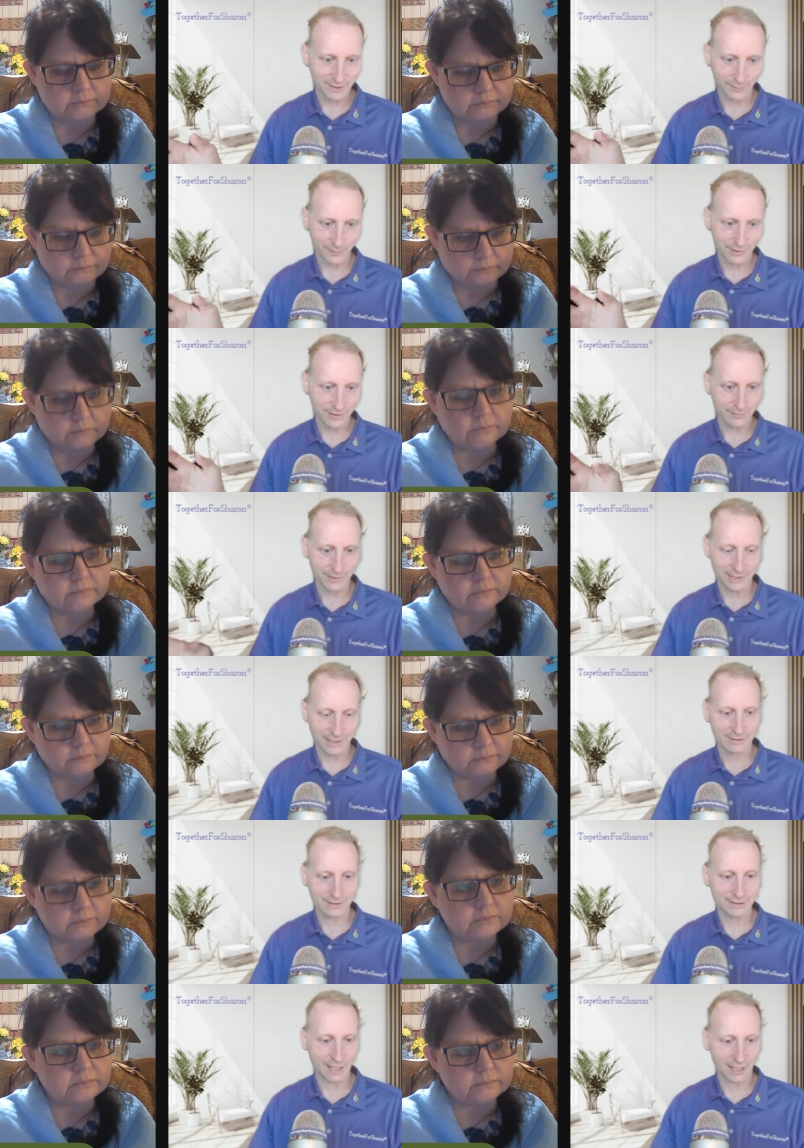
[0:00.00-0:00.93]
Speaker 1: but some of the
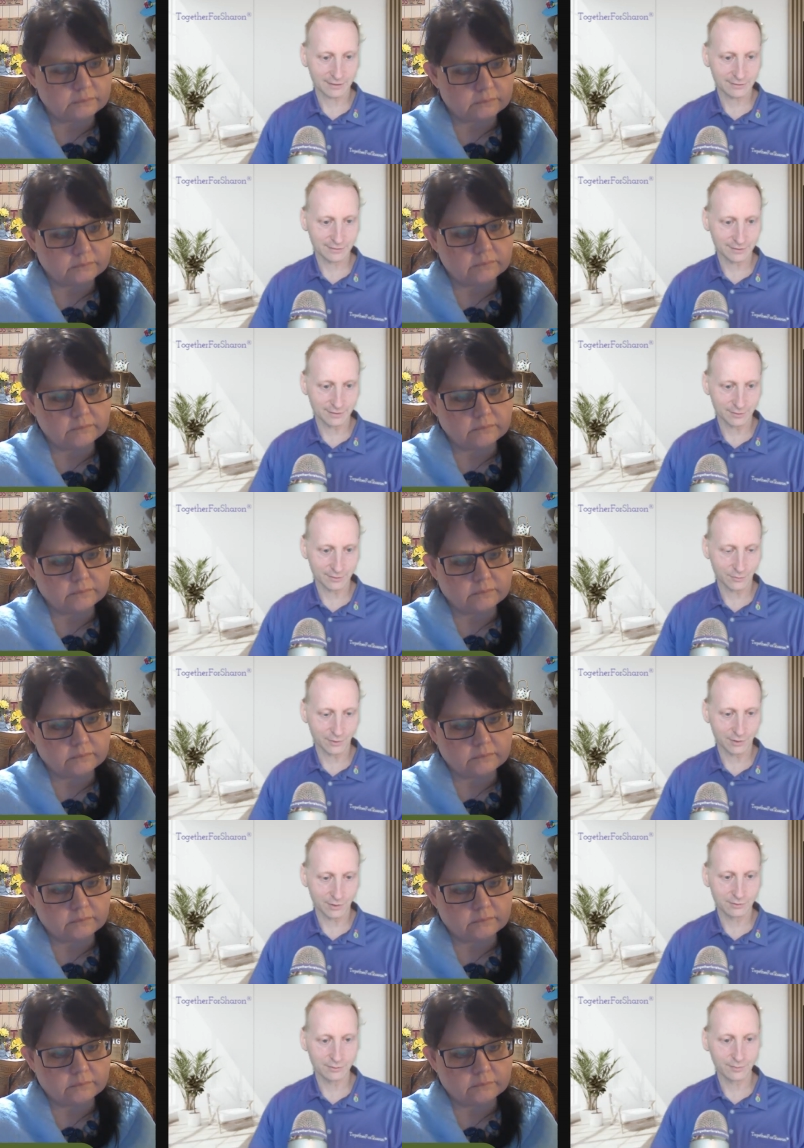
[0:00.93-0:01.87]
biggest doctors in the
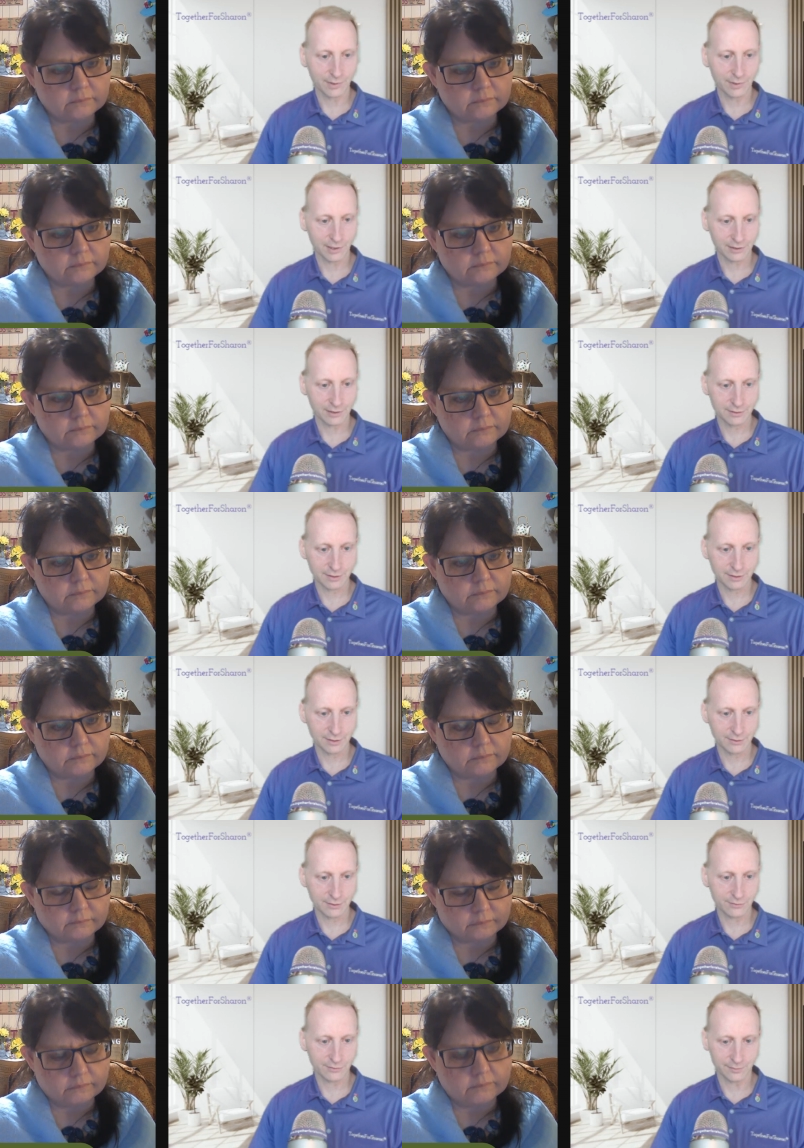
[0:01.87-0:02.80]
world of
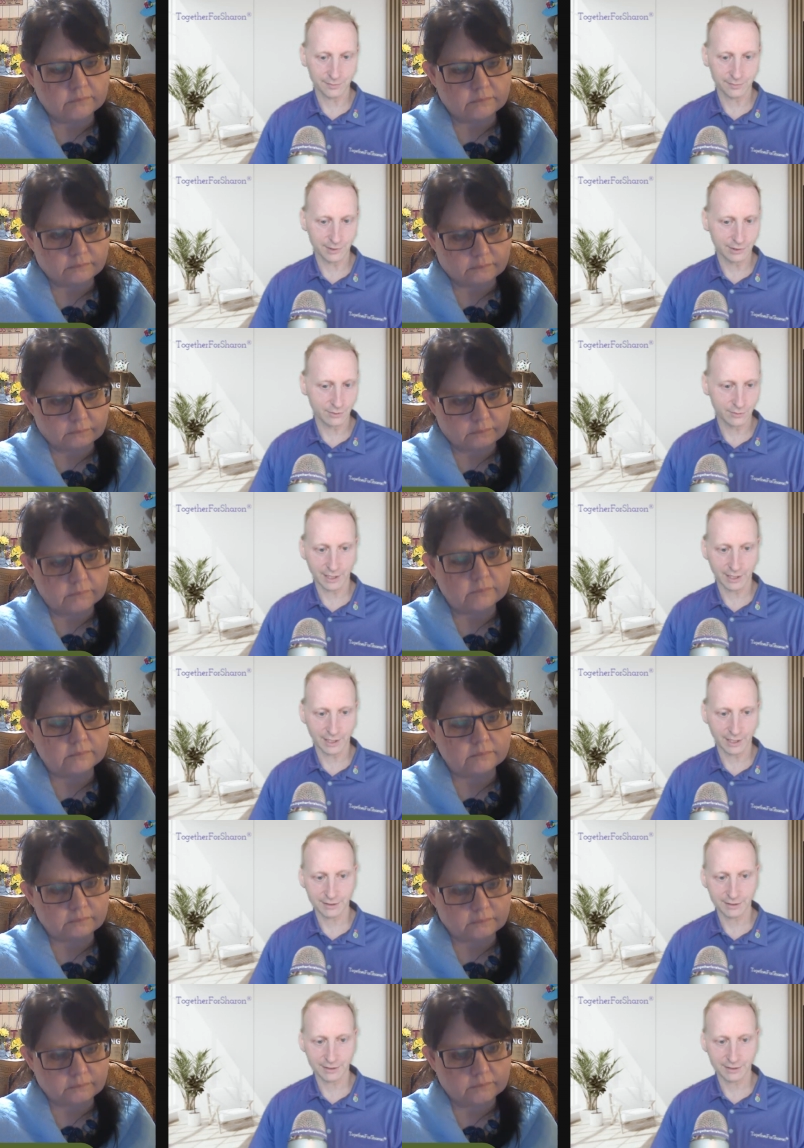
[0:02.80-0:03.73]
Parkinson's from the
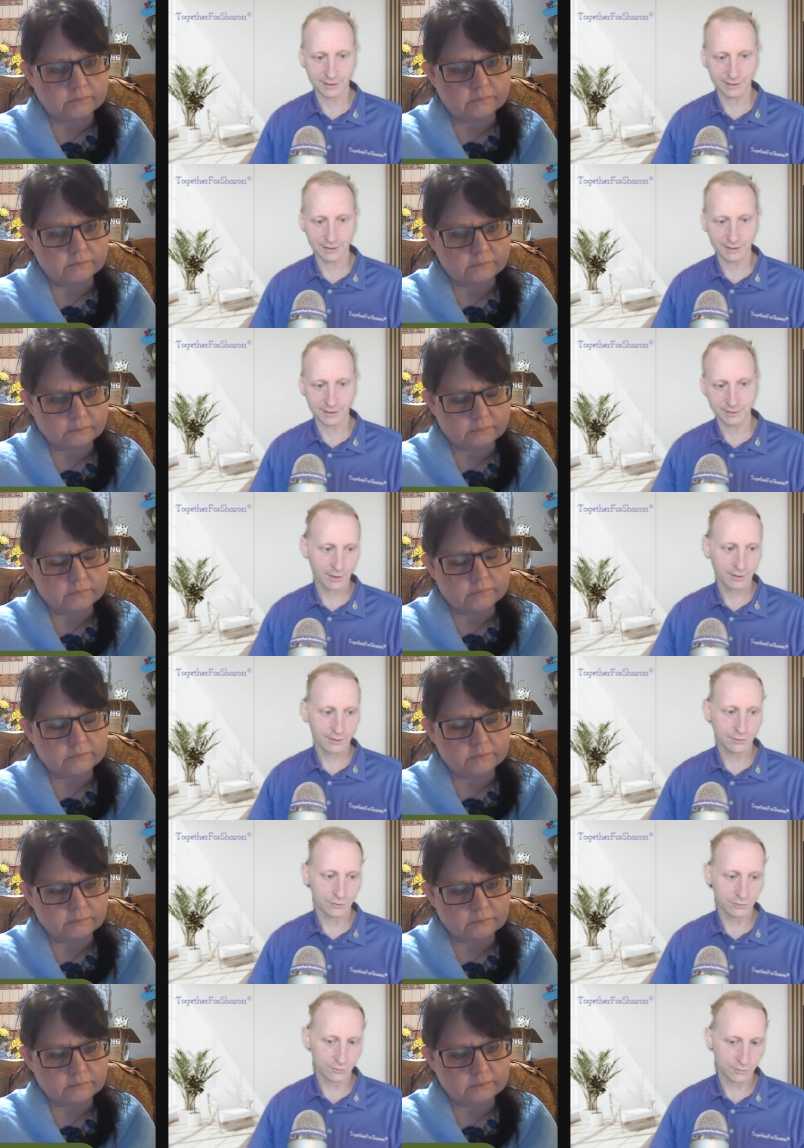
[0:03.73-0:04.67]
US and out
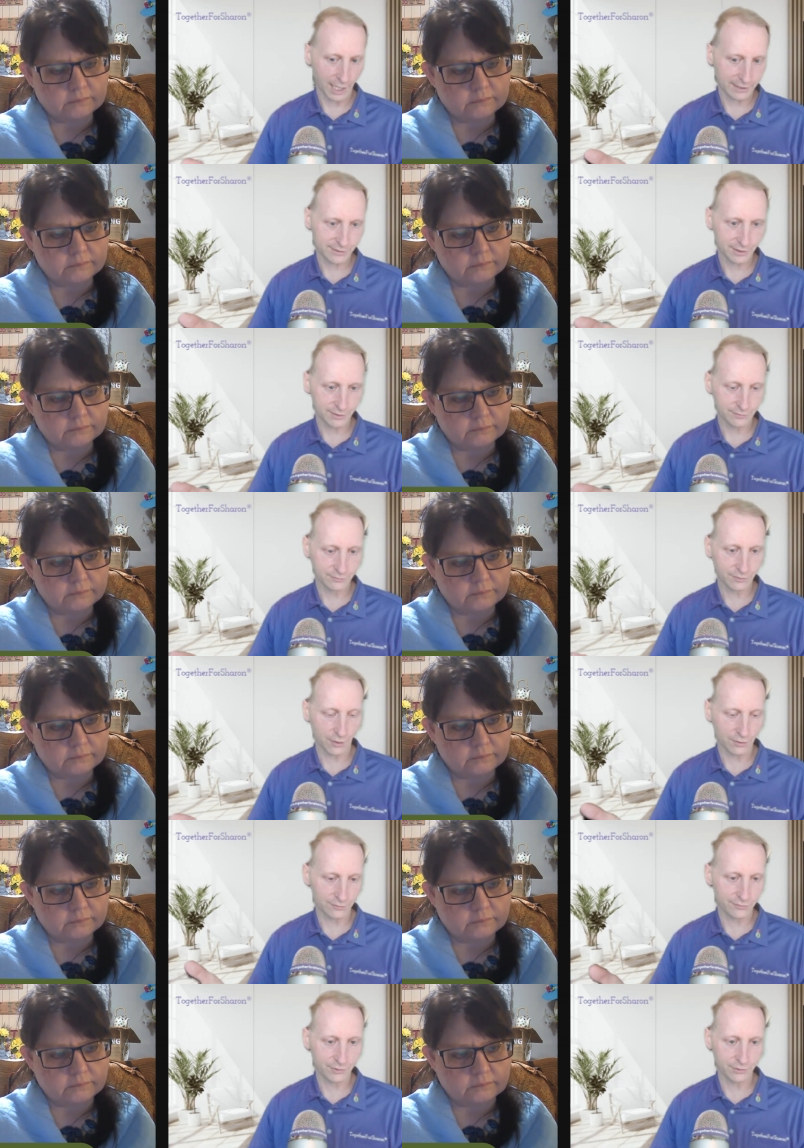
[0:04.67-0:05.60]
who actually
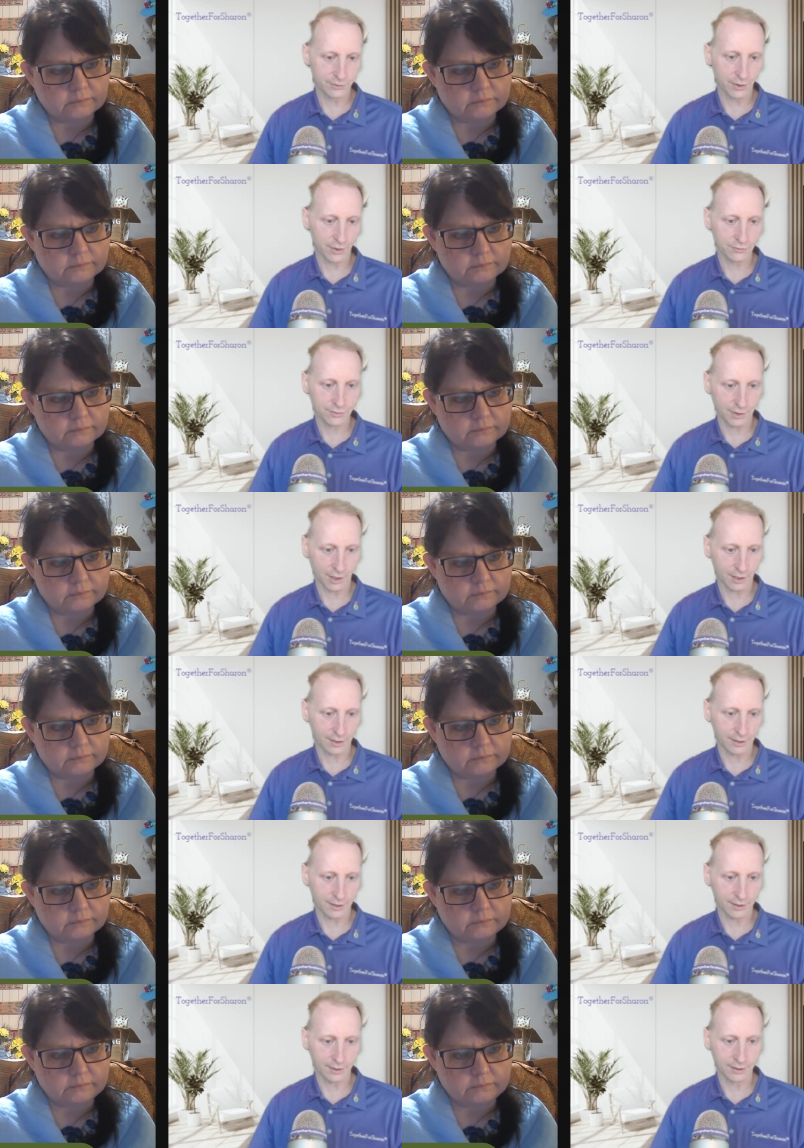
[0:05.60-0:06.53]
wrote a few notes
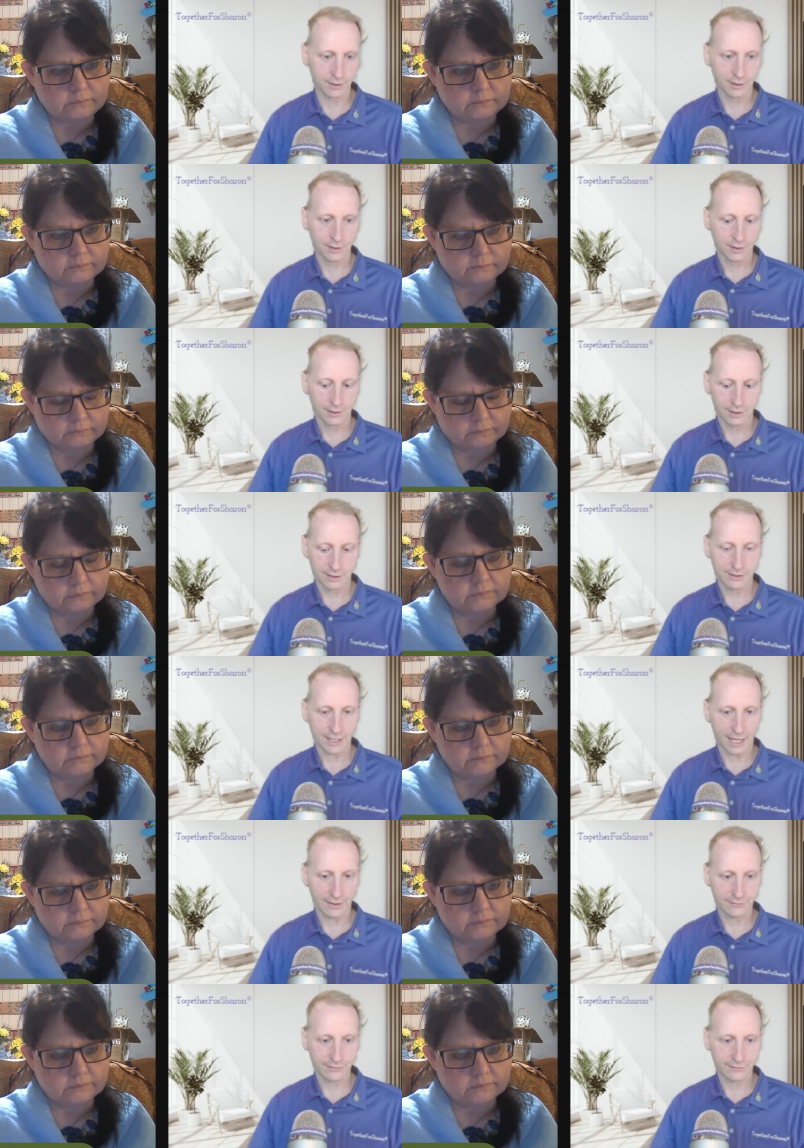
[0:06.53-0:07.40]
on it and it's